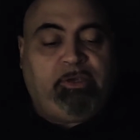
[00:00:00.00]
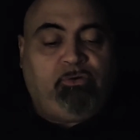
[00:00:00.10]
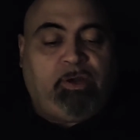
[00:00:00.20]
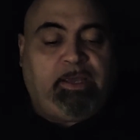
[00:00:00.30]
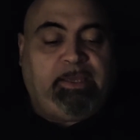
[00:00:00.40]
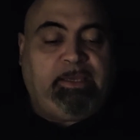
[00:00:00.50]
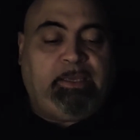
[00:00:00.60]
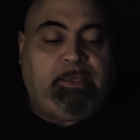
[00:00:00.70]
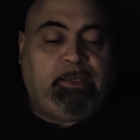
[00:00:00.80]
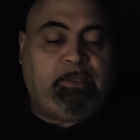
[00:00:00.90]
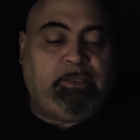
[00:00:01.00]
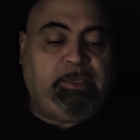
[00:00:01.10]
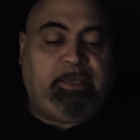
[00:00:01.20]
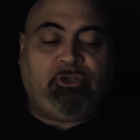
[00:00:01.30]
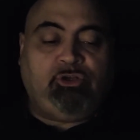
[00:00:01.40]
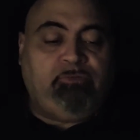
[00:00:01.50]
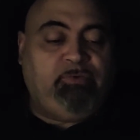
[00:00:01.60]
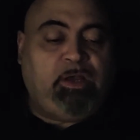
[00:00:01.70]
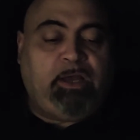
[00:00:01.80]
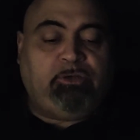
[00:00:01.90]
crying, and the angel
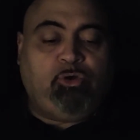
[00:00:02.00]
of God